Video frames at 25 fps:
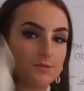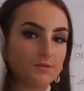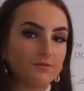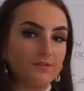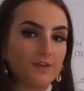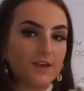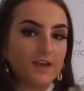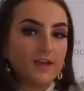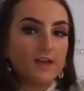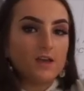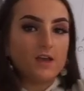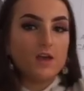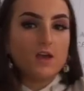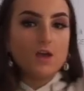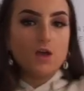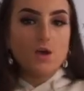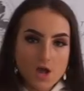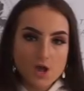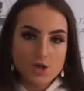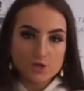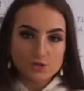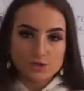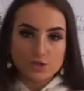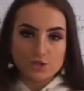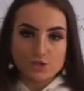with it.
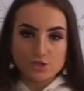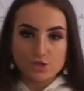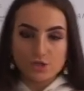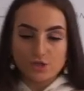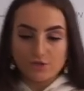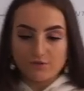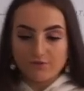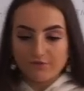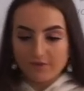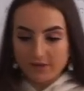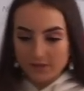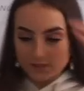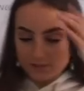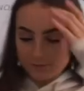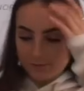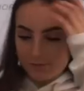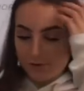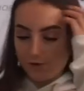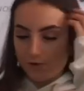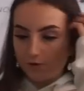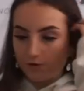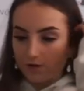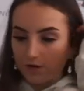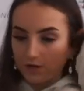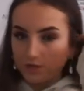Such a good thing to
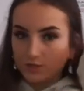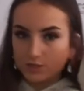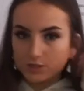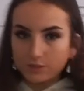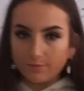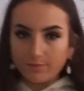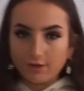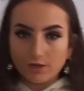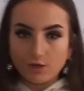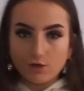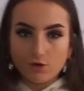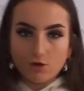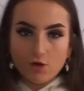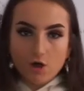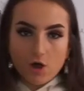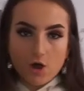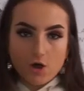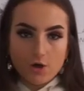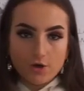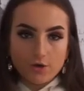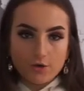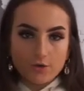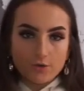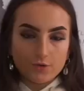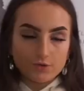put on under a big
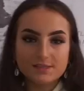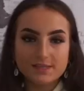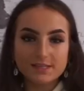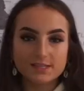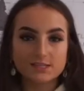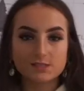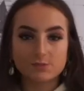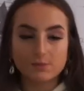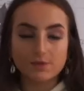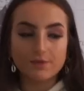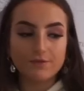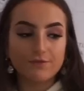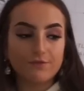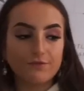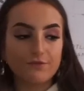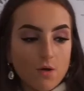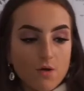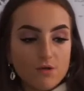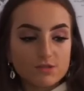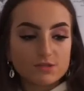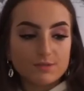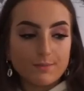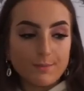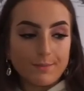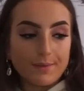coat. This with
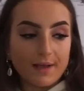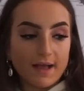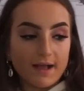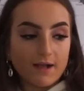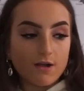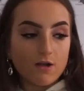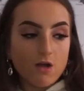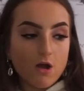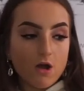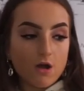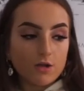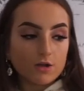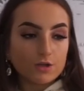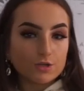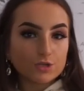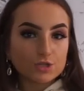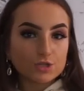some black cargo